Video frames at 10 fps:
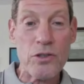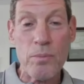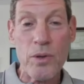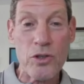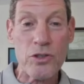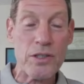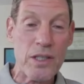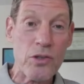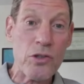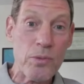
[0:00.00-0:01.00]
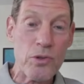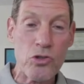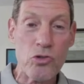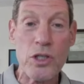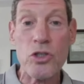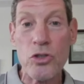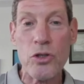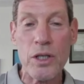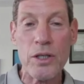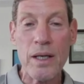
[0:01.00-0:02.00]
because it sounds a bit strange
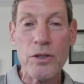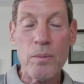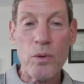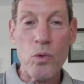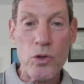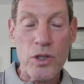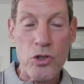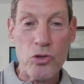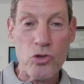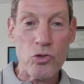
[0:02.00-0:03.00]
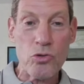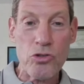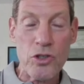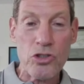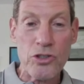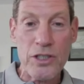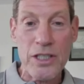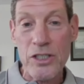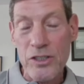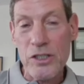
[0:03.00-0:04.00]
today. Yes, but what can you do? Such a
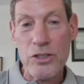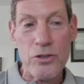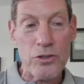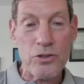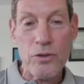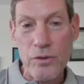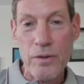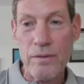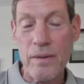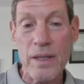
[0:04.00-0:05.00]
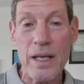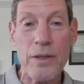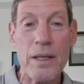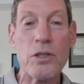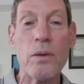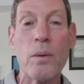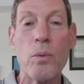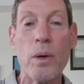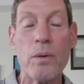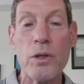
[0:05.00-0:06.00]
thing exists. The ethics of the
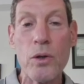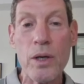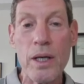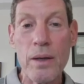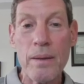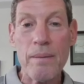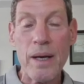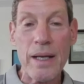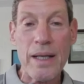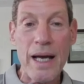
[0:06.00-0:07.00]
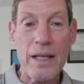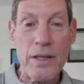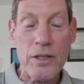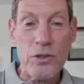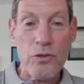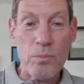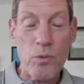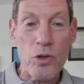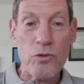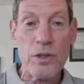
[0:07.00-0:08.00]
prophets, okay? And the ethics of the
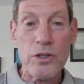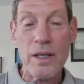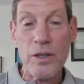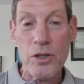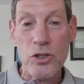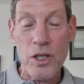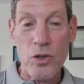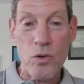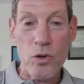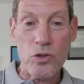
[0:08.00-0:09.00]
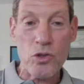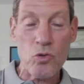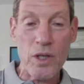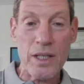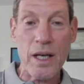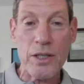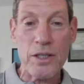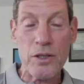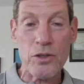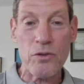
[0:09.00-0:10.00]
prophets and in general the great
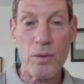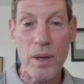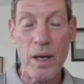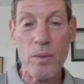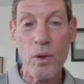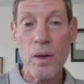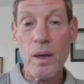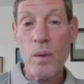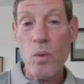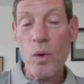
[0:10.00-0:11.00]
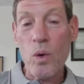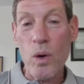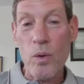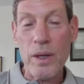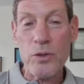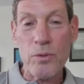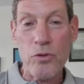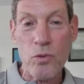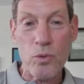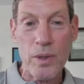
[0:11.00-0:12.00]
ideas of the Bible were always
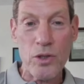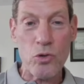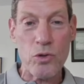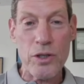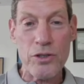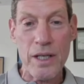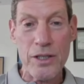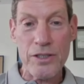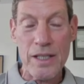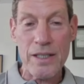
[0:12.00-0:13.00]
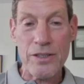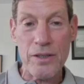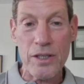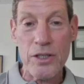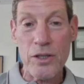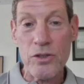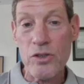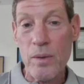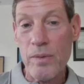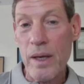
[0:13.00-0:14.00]
before Ben-Gurion's eyes. Yes, and they didn't
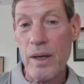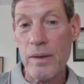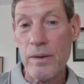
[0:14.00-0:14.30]
stop there.